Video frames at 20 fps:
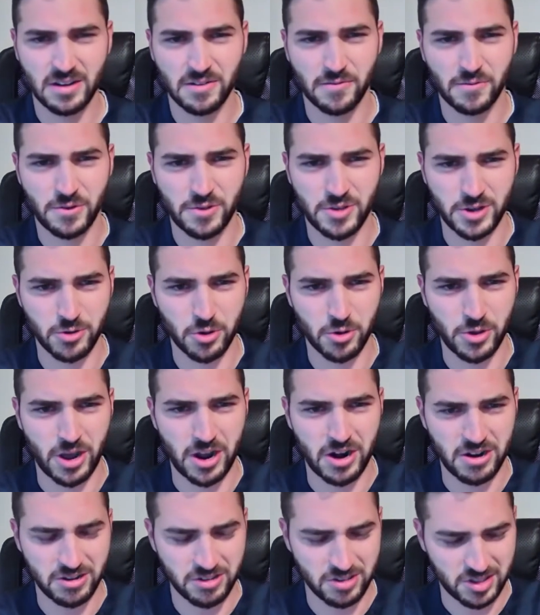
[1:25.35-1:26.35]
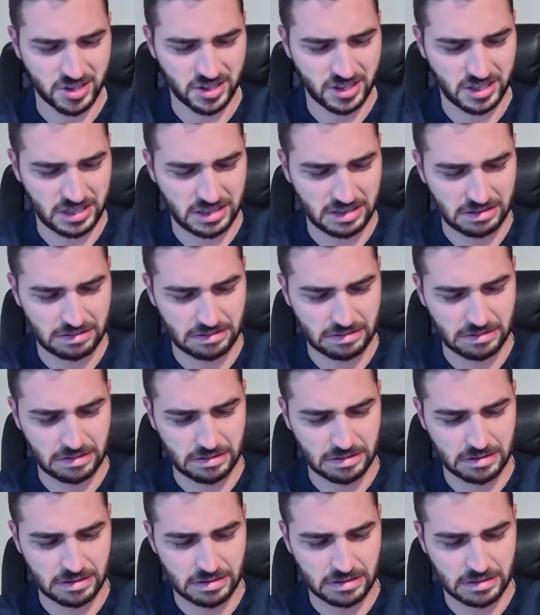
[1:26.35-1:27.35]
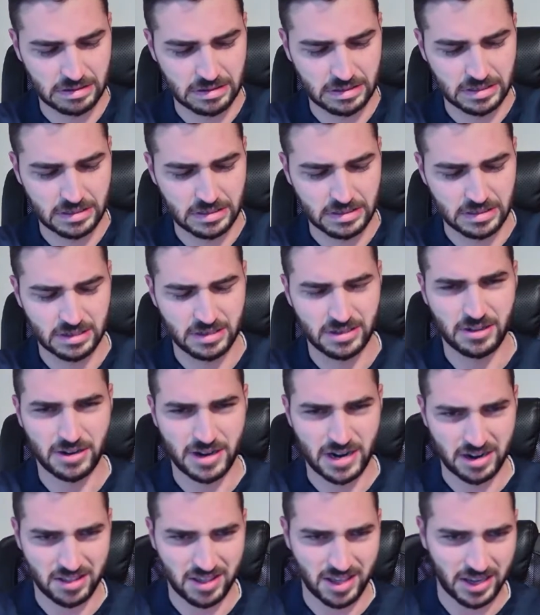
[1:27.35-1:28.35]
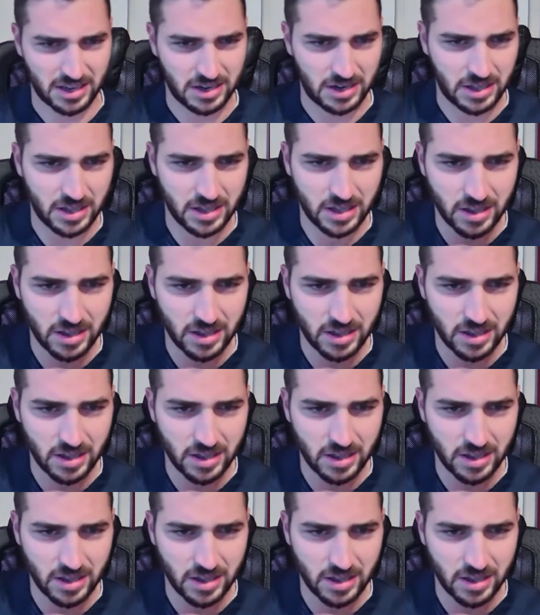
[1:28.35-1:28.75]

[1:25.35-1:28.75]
For 0 yards? Hold on a second.